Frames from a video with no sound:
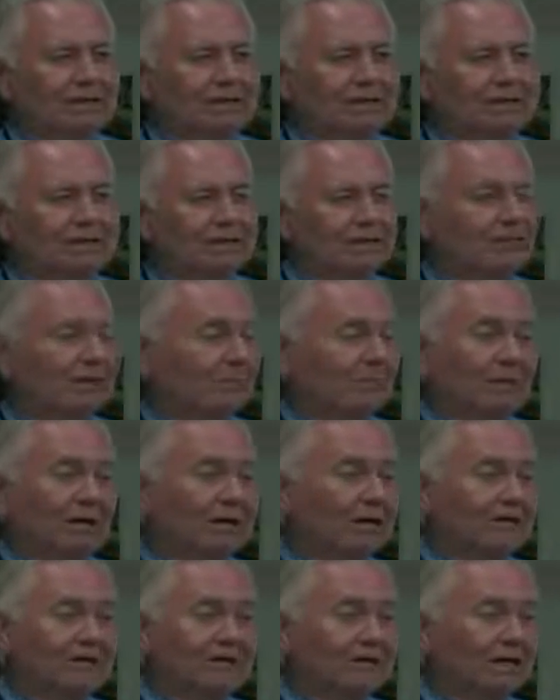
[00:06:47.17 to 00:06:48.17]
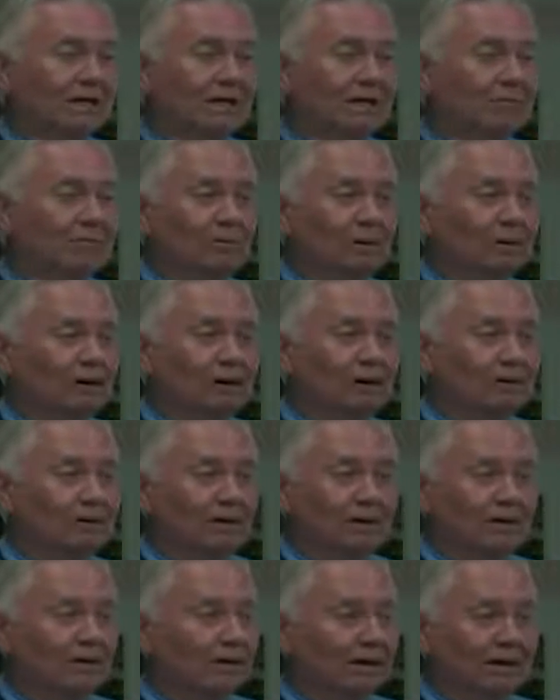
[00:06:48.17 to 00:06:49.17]
And I said, well, I'm not selling your
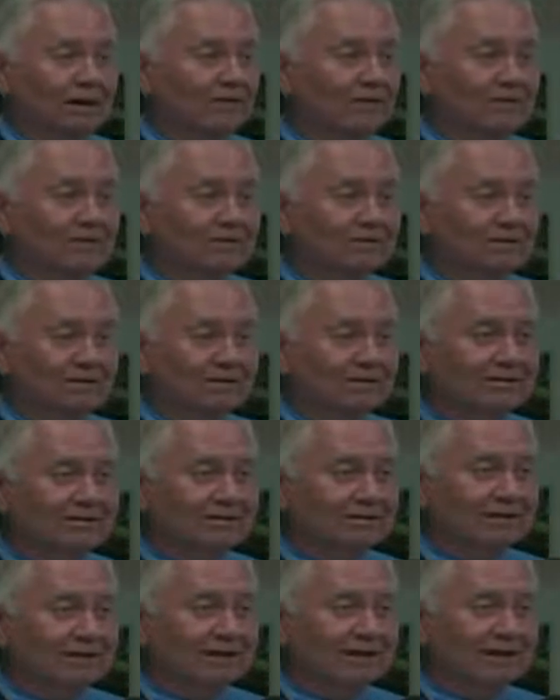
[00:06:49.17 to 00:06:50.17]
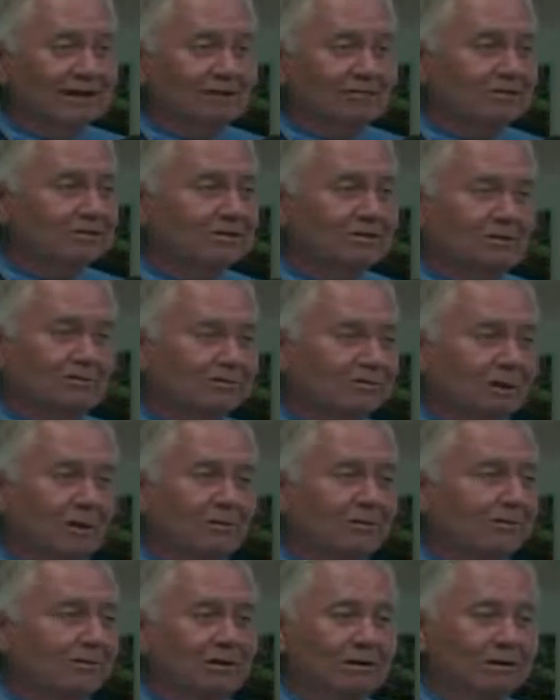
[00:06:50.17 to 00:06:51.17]
product. I'm not in business. I'm just a
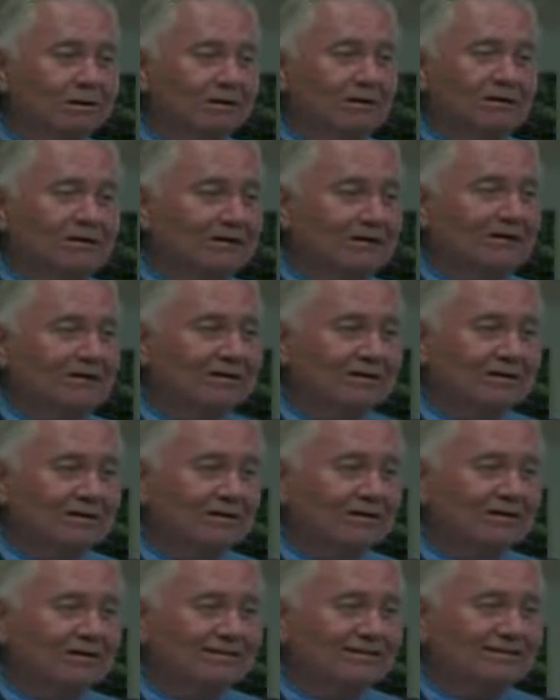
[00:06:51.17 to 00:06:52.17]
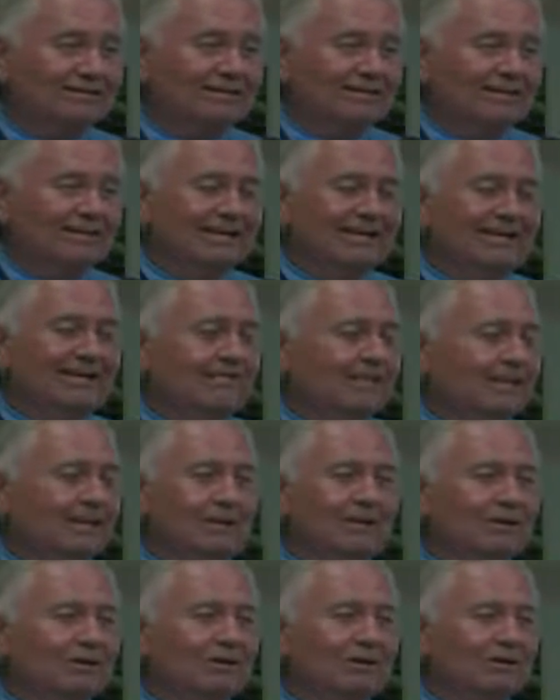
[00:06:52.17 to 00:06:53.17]
farmer that is interested in this.
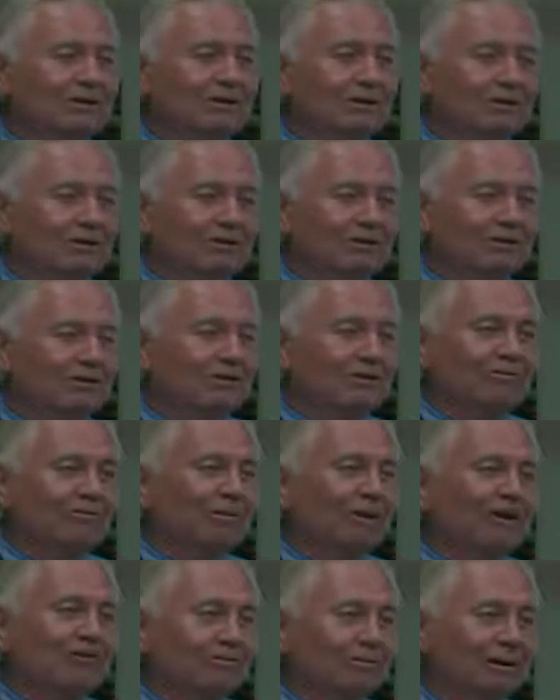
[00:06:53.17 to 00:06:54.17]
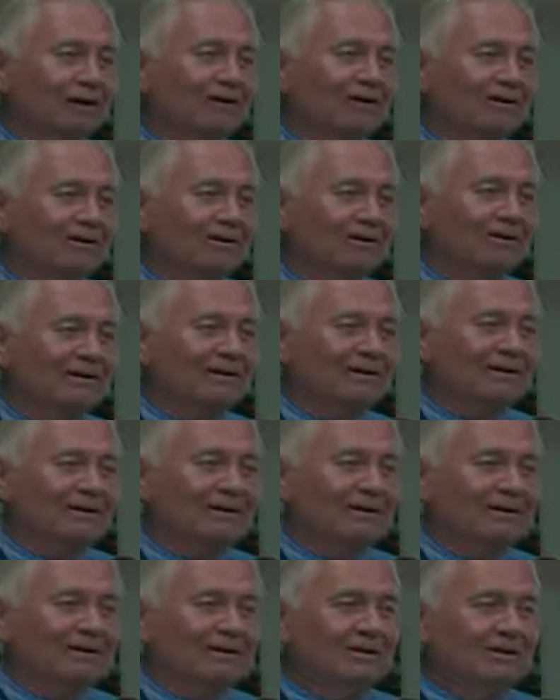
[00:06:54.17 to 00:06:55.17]
They wouldn't turn on the three-phase power.
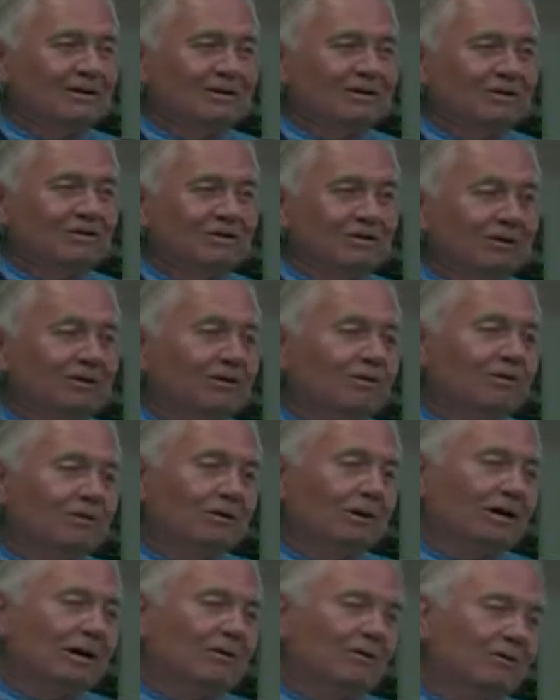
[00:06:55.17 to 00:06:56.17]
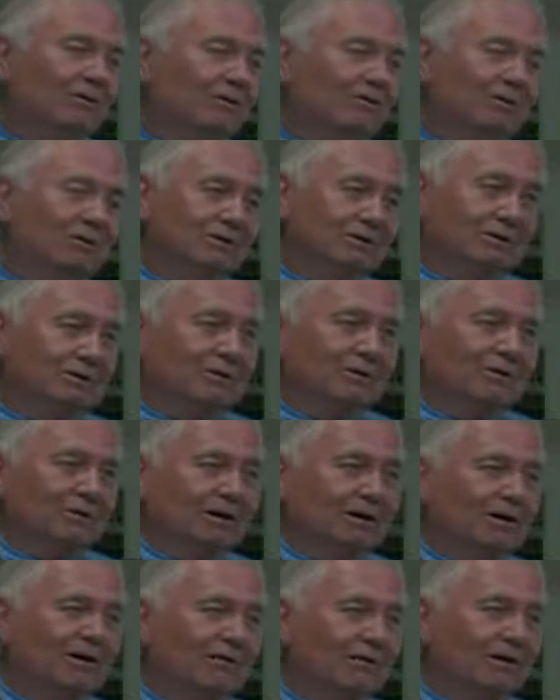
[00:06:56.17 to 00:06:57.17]
So I went over and turned the
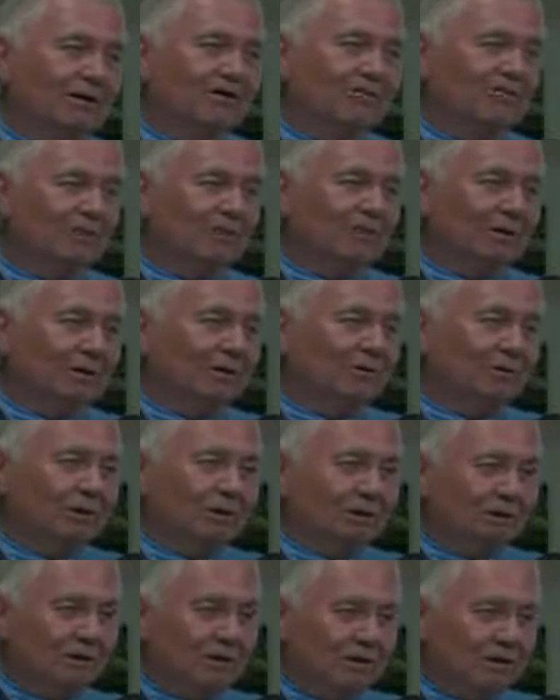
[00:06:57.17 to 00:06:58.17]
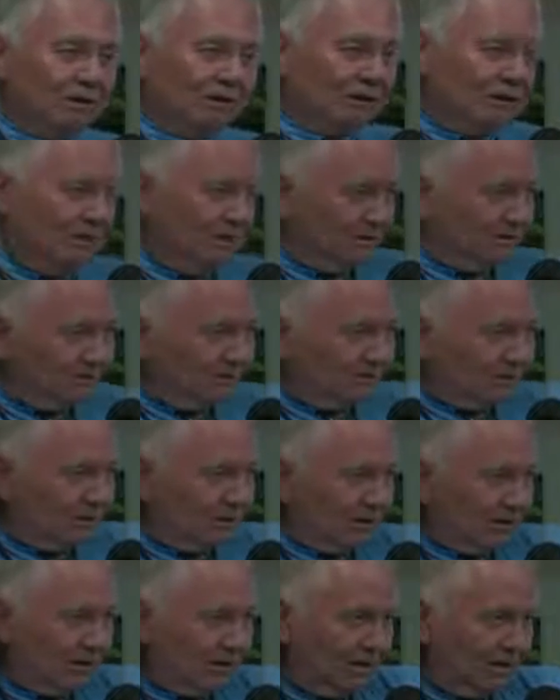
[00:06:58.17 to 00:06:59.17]
power on from my well,
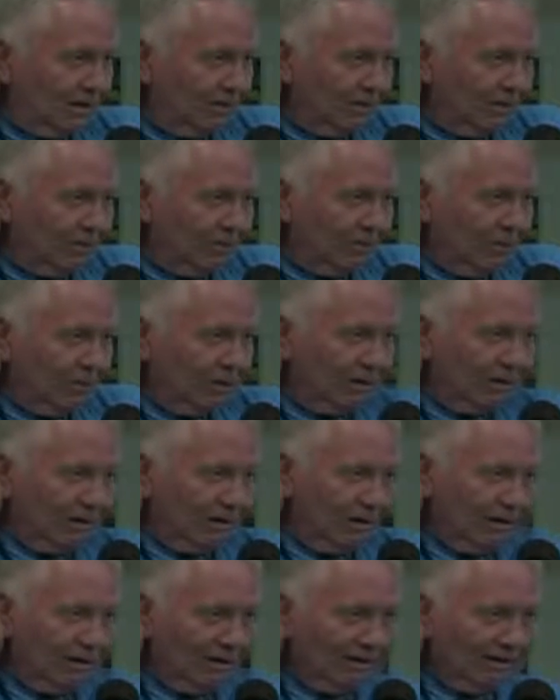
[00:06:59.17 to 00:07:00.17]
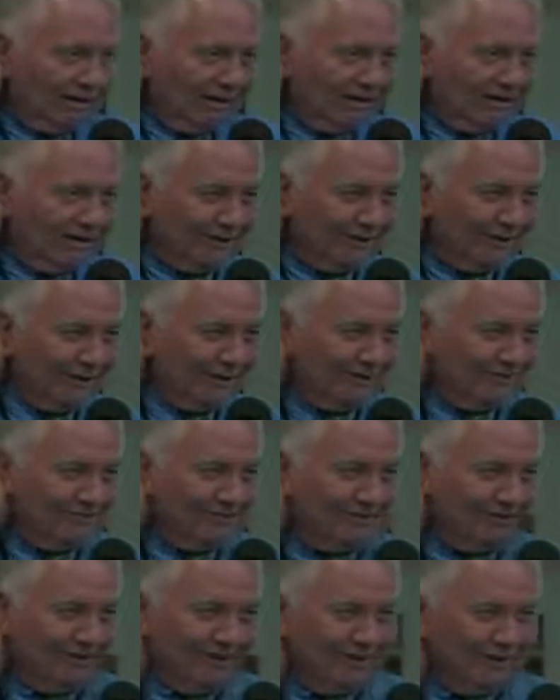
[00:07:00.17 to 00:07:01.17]
took an underground power line
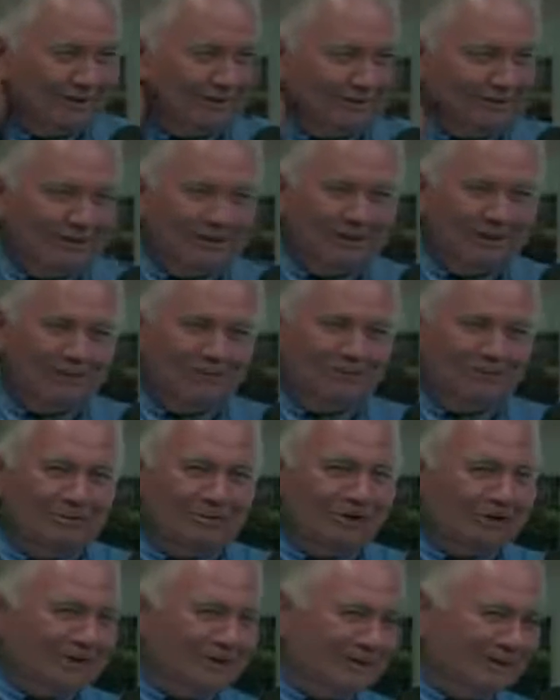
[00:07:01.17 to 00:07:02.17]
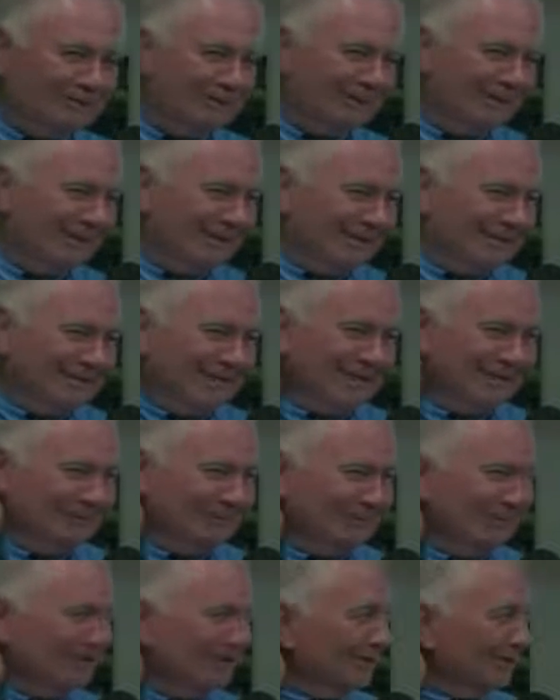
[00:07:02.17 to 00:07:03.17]
brought over, brought up,
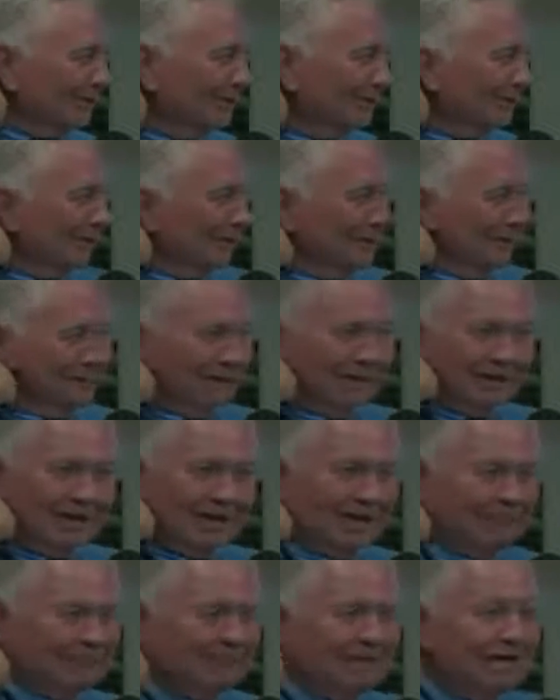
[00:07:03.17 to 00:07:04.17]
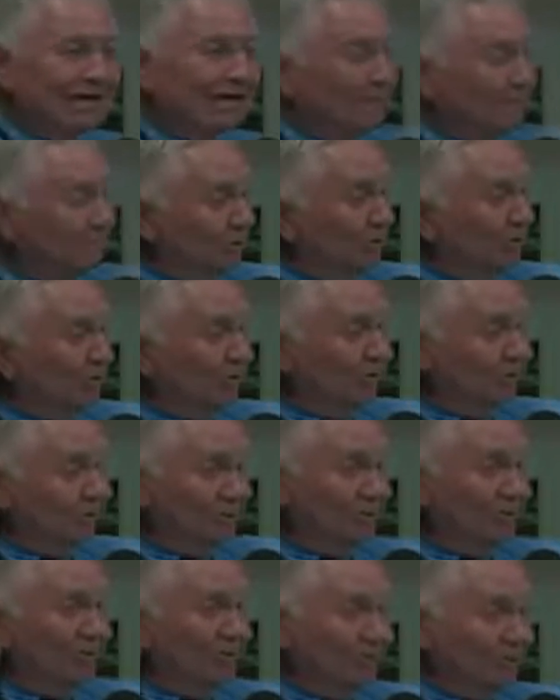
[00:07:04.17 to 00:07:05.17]
and brought the well. I had to put bigger
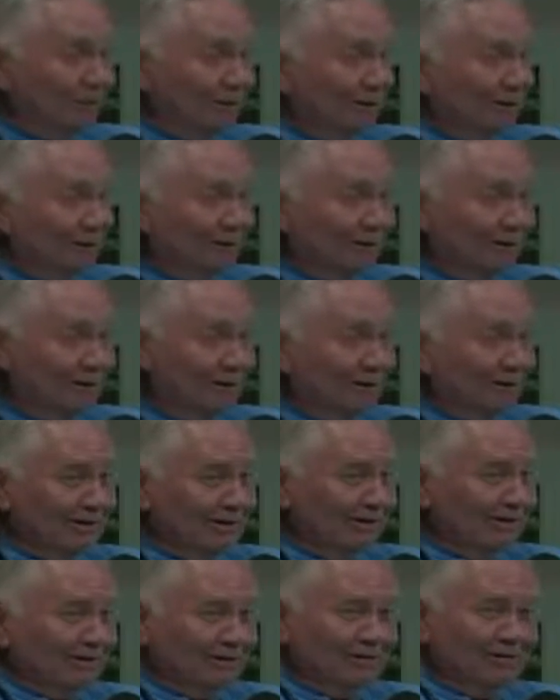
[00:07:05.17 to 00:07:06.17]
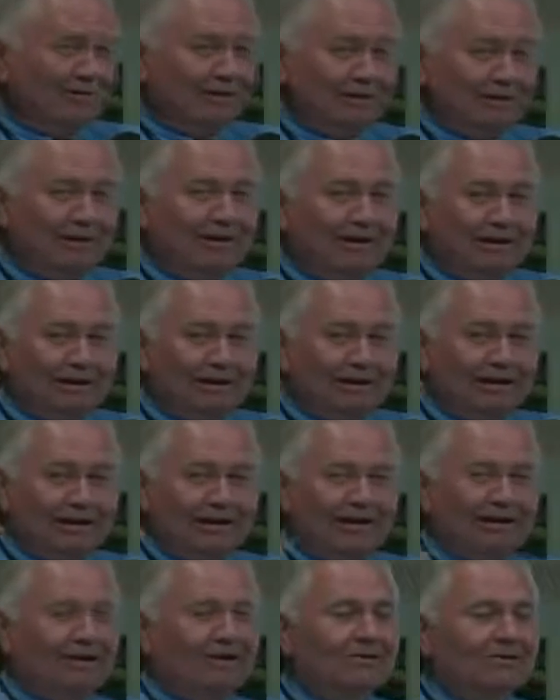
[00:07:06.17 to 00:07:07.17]
transformers on with the power I
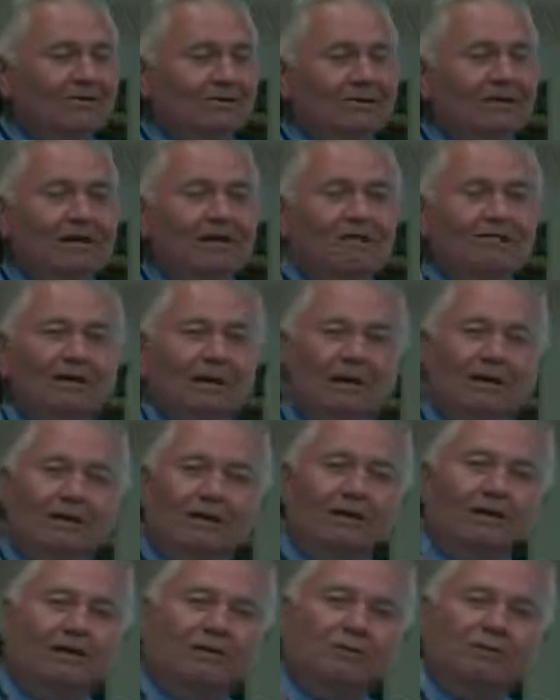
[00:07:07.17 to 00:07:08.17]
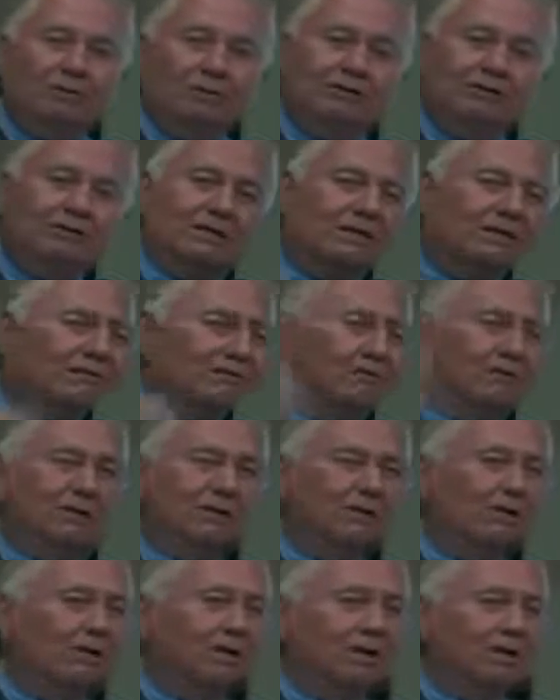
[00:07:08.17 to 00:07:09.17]
had. So now my irrigation well sets with
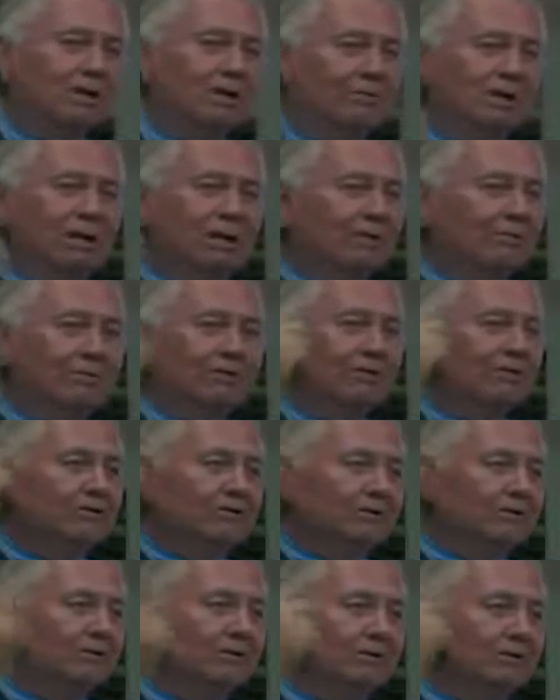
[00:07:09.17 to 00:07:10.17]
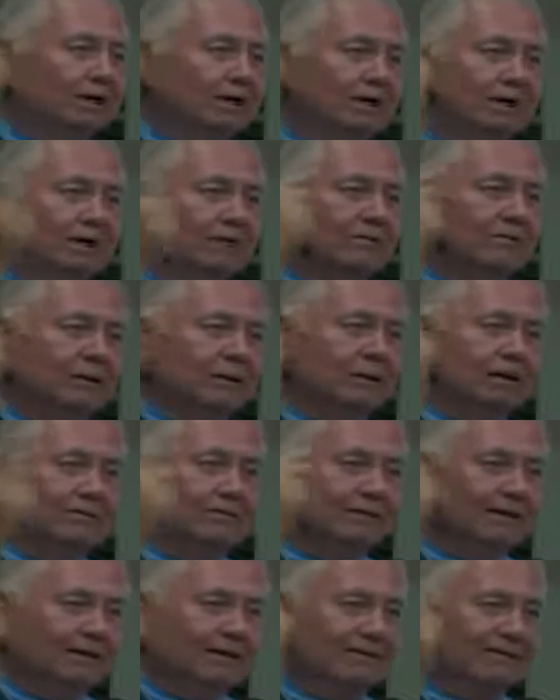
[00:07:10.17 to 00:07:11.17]
no water coming out, and the meters are going round and
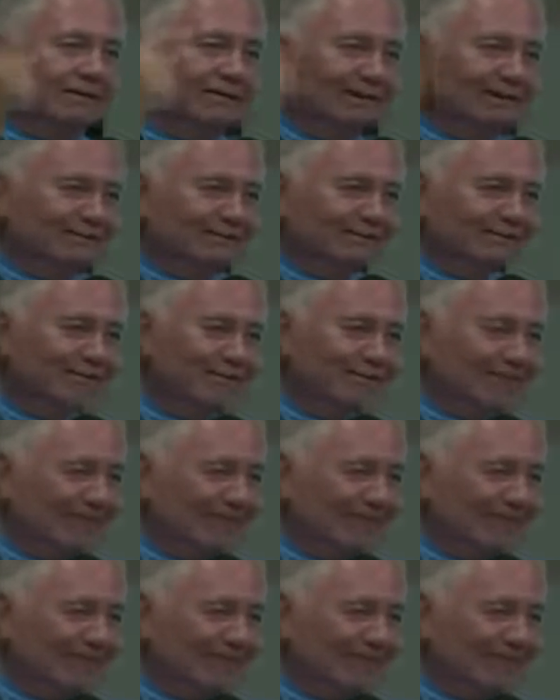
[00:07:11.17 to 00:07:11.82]
round and round and round.